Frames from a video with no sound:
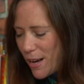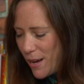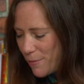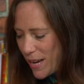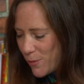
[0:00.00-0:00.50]

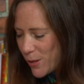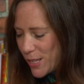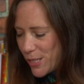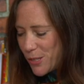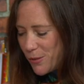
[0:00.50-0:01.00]
um, and we're
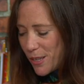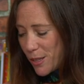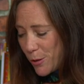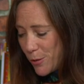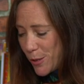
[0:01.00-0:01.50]
going to do
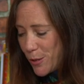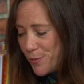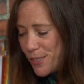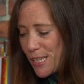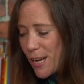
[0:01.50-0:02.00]
another Who's Who
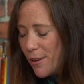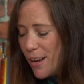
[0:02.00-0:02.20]
video,